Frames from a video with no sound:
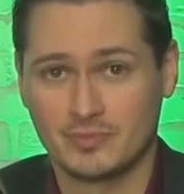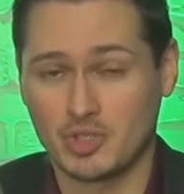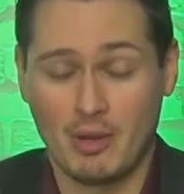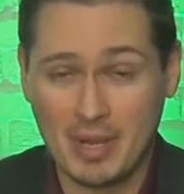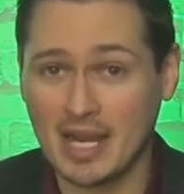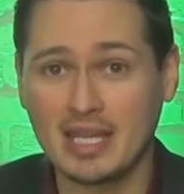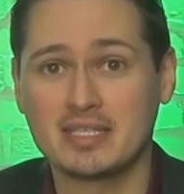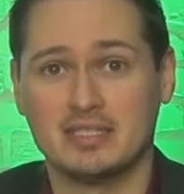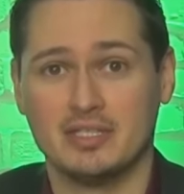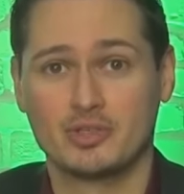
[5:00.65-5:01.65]
So I'm not
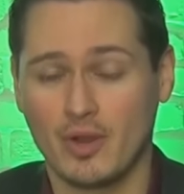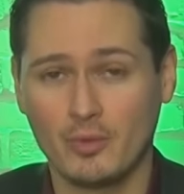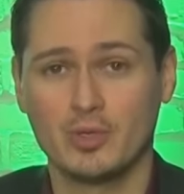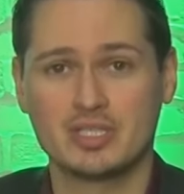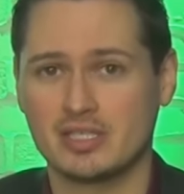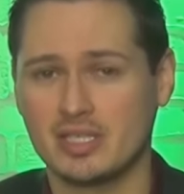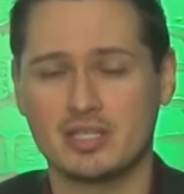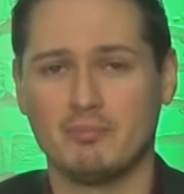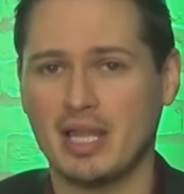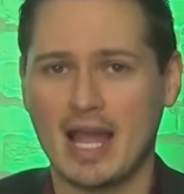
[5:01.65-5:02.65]
against it. So in other words, this
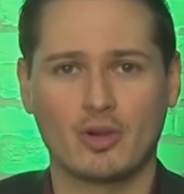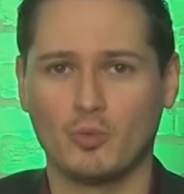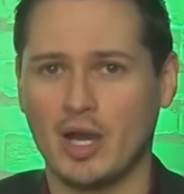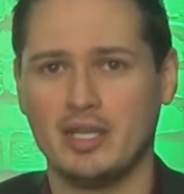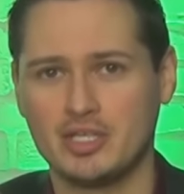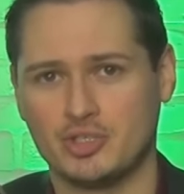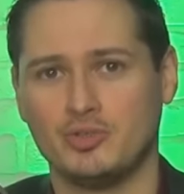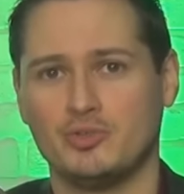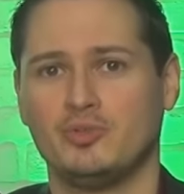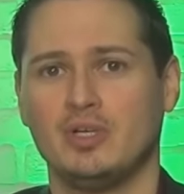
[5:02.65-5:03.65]
isn't a black or white
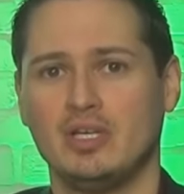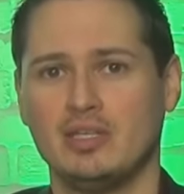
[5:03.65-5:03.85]
issue.